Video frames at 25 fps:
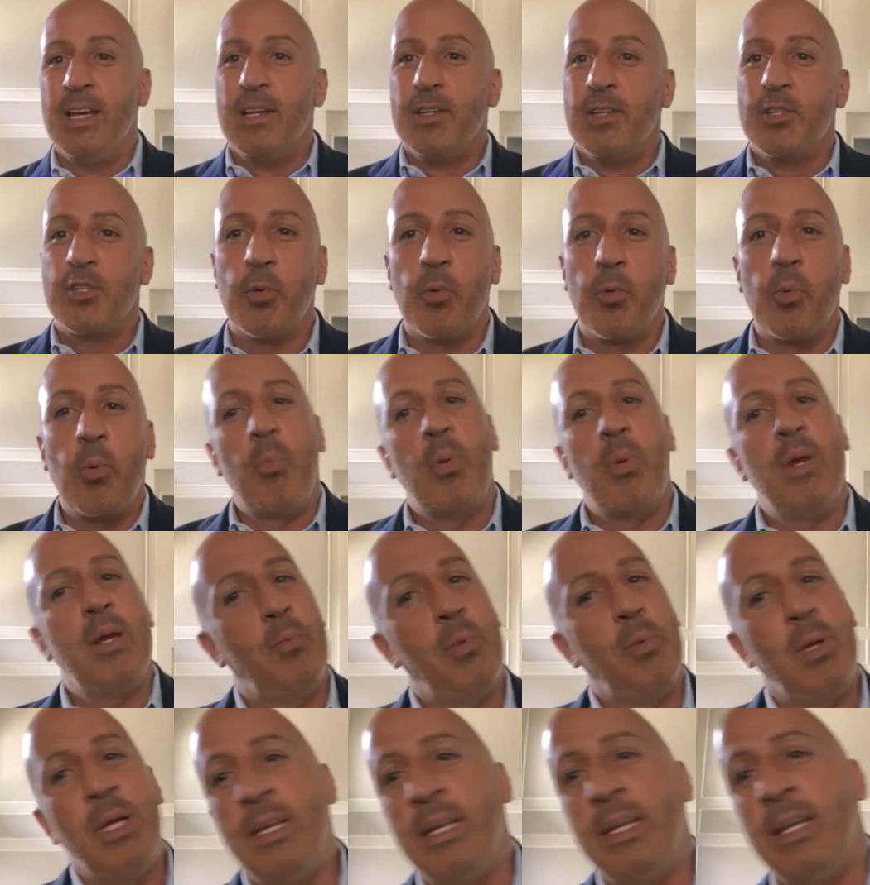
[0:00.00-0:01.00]
So
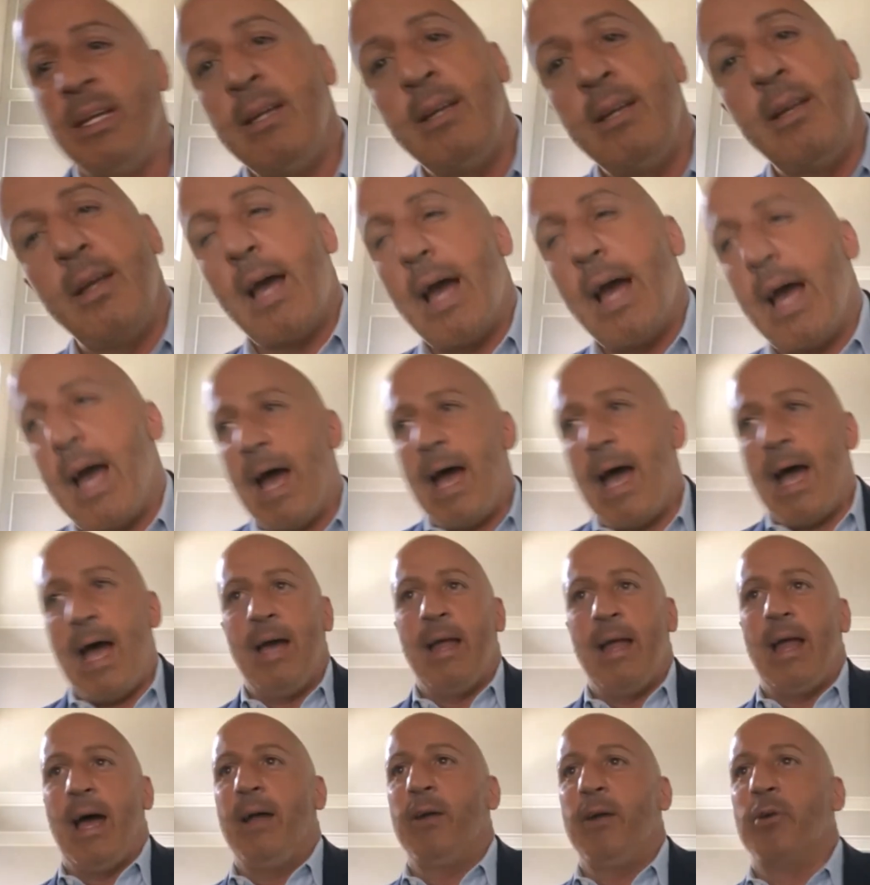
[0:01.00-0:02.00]
we need.
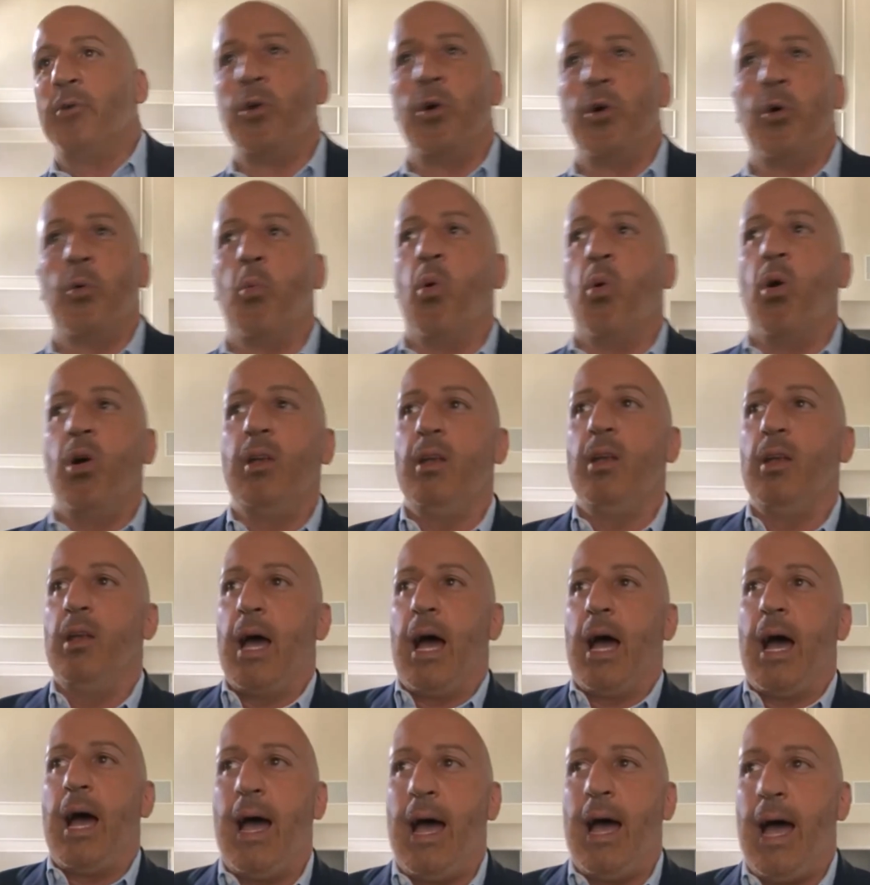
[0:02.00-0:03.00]
I don't know what
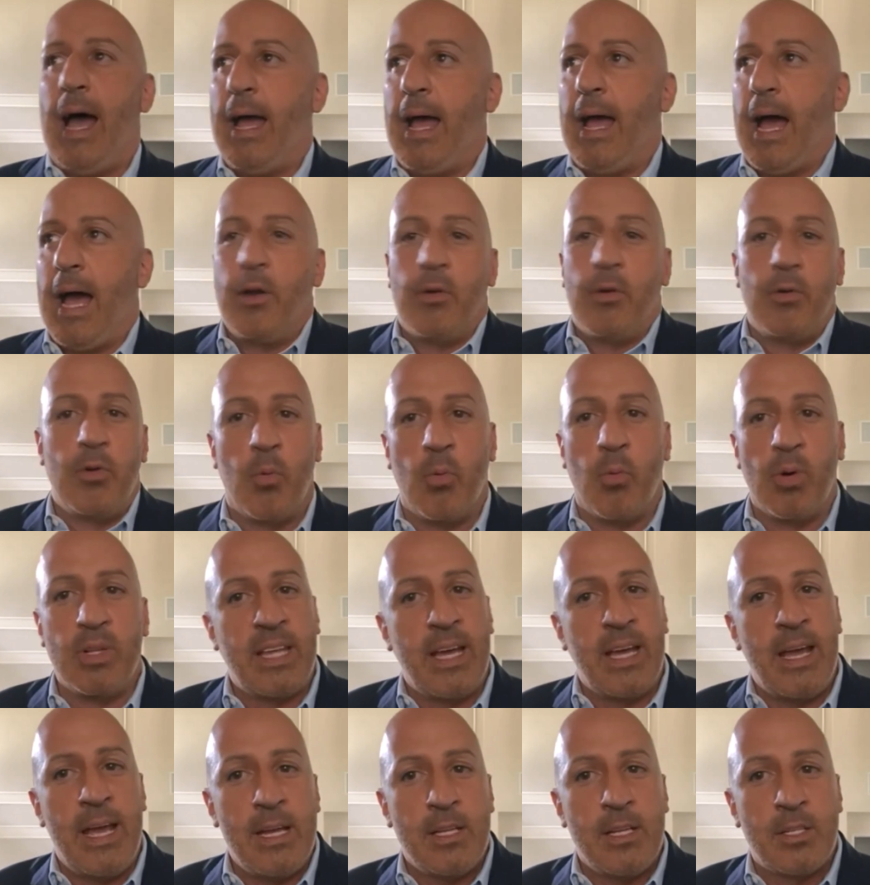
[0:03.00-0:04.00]
I don't know what
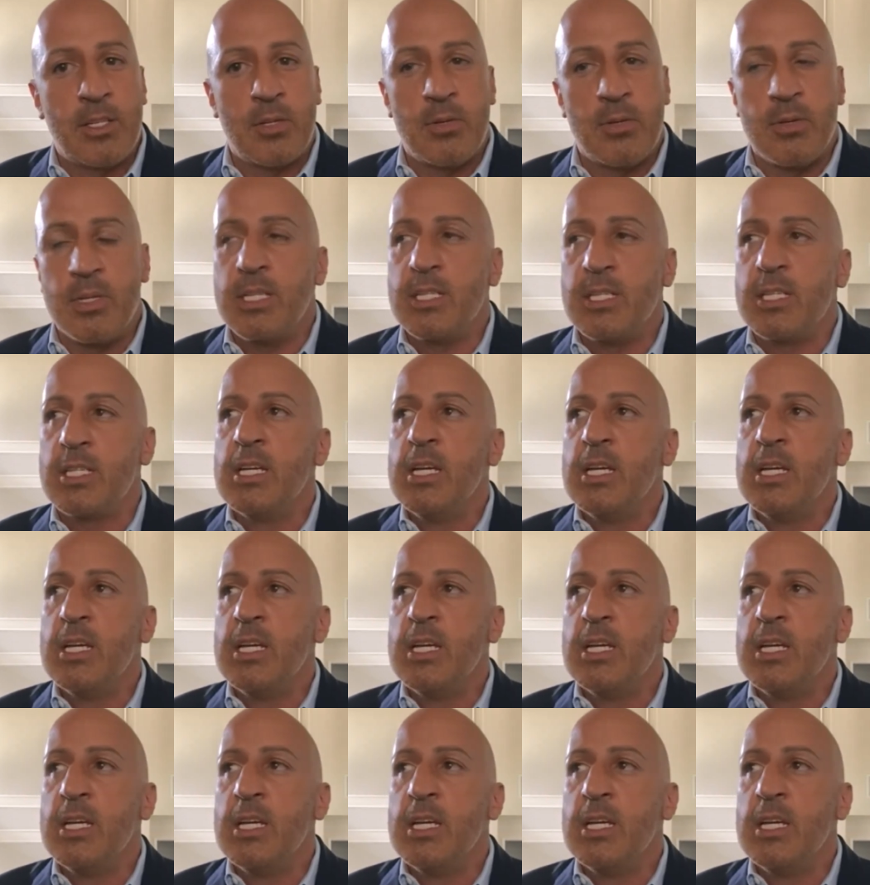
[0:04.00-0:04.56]
the answer is,